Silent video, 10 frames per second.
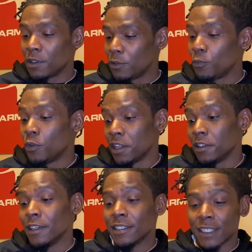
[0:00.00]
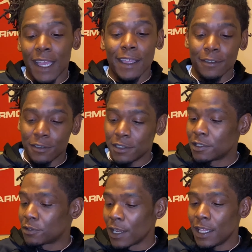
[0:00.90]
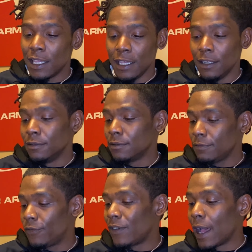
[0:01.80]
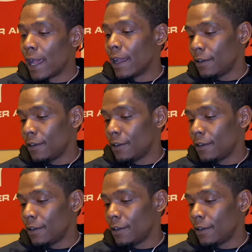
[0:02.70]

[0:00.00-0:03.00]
what it looks like, just straight heat, fire.